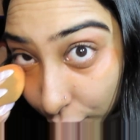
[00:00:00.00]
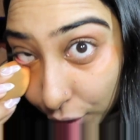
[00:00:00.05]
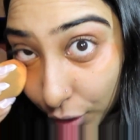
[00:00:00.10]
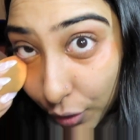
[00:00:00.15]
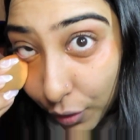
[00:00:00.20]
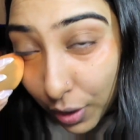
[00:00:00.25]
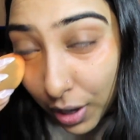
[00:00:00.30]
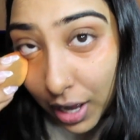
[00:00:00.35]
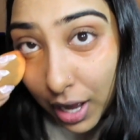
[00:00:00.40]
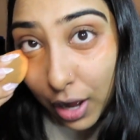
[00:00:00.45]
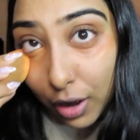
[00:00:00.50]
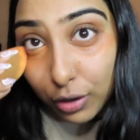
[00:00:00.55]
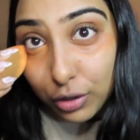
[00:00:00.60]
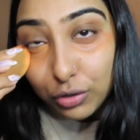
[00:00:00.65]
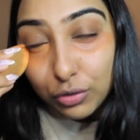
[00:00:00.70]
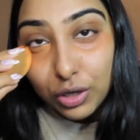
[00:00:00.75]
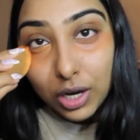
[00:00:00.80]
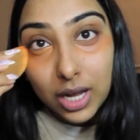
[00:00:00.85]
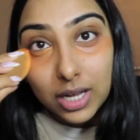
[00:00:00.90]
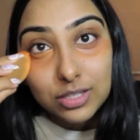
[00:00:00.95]
don't know how
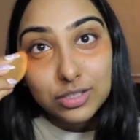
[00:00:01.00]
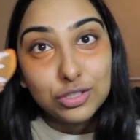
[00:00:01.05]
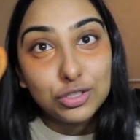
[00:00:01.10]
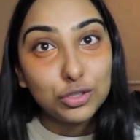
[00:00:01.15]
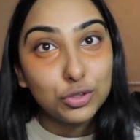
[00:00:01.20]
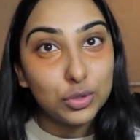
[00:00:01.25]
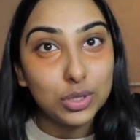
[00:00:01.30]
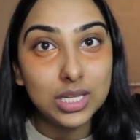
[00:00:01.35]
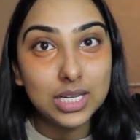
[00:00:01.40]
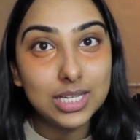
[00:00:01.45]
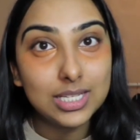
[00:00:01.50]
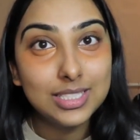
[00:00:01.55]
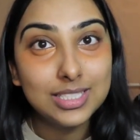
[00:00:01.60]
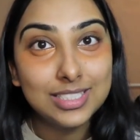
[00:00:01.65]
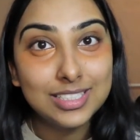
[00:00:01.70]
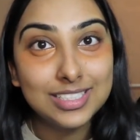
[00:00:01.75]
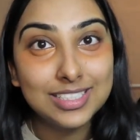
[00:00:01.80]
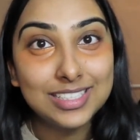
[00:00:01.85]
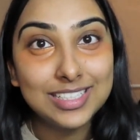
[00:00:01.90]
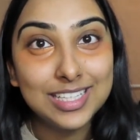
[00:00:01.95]
you guys do
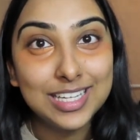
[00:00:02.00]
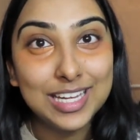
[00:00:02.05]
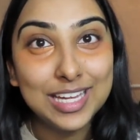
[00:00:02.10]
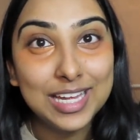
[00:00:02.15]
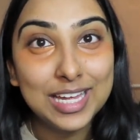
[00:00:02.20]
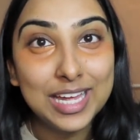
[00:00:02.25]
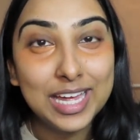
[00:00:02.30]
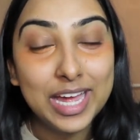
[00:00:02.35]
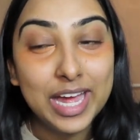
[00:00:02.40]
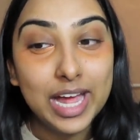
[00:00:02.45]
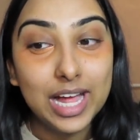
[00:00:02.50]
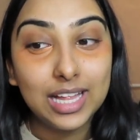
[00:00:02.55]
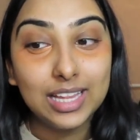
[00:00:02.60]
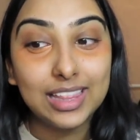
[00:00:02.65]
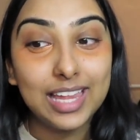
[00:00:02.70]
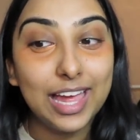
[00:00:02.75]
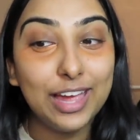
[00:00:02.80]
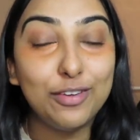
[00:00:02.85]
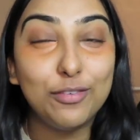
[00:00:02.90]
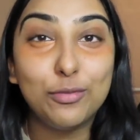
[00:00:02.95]
this.
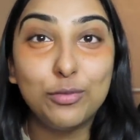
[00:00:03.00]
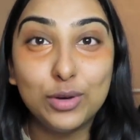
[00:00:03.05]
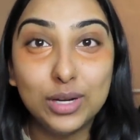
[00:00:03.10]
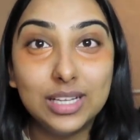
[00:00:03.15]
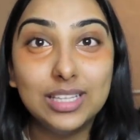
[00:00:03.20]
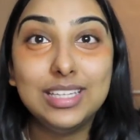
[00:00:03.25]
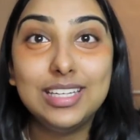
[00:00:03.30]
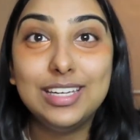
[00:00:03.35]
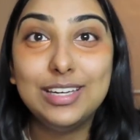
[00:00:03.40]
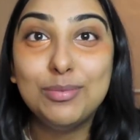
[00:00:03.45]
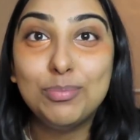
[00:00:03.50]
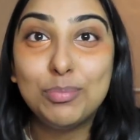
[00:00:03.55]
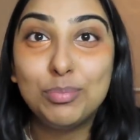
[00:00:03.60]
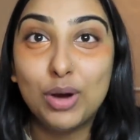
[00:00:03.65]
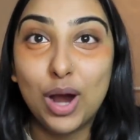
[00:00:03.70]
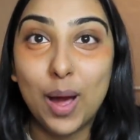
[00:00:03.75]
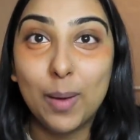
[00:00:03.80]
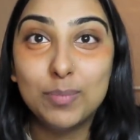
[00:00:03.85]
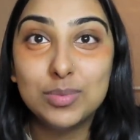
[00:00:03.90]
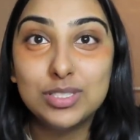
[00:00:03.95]
Like really
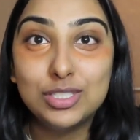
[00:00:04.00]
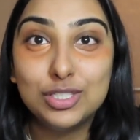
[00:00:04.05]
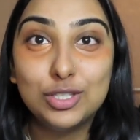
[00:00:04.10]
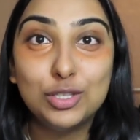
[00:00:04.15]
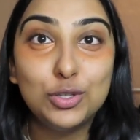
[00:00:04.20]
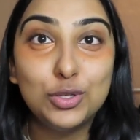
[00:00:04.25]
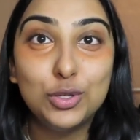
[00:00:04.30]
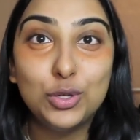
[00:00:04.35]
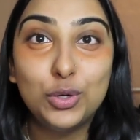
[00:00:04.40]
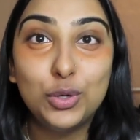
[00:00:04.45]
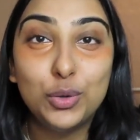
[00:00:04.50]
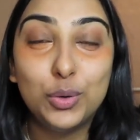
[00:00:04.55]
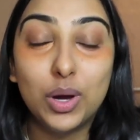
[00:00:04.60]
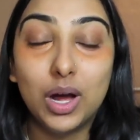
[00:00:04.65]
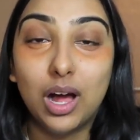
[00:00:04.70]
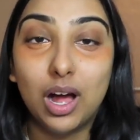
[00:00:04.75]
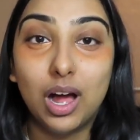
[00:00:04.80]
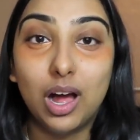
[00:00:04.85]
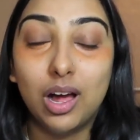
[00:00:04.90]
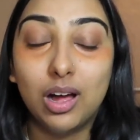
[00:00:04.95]
props to
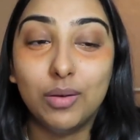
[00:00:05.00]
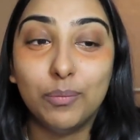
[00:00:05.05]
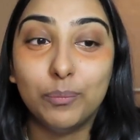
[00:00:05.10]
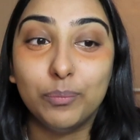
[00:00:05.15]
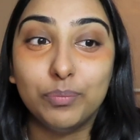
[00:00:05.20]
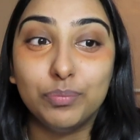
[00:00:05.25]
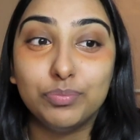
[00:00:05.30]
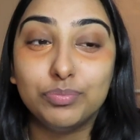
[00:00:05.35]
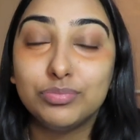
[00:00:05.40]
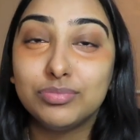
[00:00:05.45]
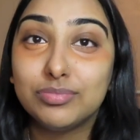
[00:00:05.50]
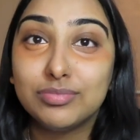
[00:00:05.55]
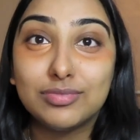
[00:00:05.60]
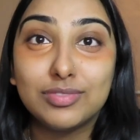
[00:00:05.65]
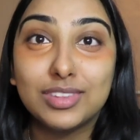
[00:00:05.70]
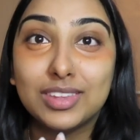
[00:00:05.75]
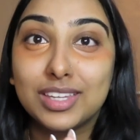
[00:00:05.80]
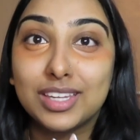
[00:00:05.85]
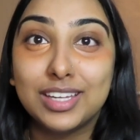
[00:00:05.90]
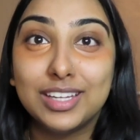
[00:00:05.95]
um,
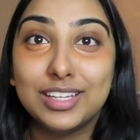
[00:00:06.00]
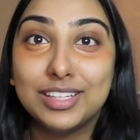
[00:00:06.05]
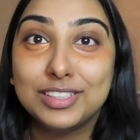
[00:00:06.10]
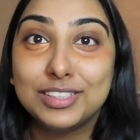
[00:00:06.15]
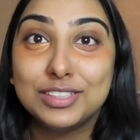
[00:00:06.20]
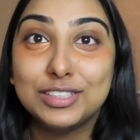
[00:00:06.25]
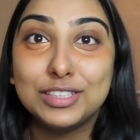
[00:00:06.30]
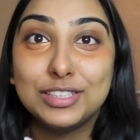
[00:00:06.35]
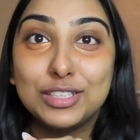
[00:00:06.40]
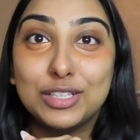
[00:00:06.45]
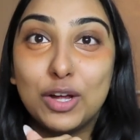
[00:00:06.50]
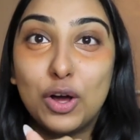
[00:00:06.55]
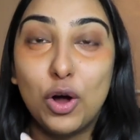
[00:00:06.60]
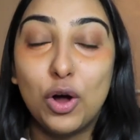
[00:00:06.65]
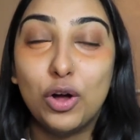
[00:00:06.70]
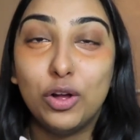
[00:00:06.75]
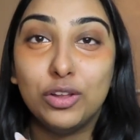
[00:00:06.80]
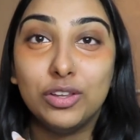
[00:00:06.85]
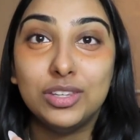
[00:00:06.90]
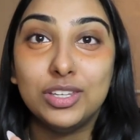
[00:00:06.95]

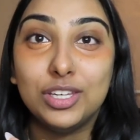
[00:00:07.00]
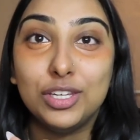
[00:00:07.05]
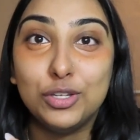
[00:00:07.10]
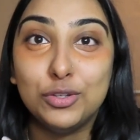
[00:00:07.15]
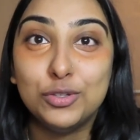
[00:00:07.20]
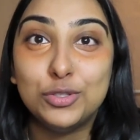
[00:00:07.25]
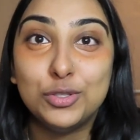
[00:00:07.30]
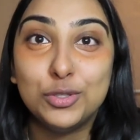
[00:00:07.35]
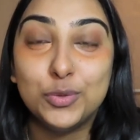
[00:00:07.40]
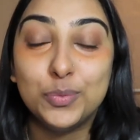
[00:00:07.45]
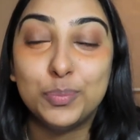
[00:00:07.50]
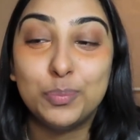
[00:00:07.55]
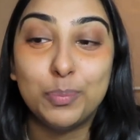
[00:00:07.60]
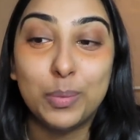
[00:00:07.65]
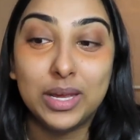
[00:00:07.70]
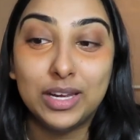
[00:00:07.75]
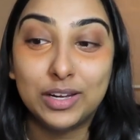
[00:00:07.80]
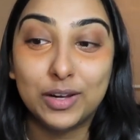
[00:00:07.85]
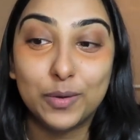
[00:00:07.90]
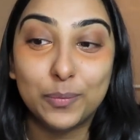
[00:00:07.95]
all the YouTube
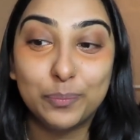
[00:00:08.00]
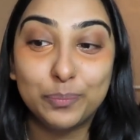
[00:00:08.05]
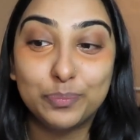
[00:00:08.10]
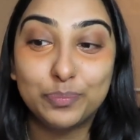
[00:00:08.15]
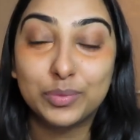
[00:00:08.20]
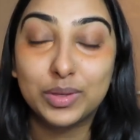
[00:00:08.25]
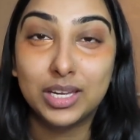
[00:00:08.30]
makeup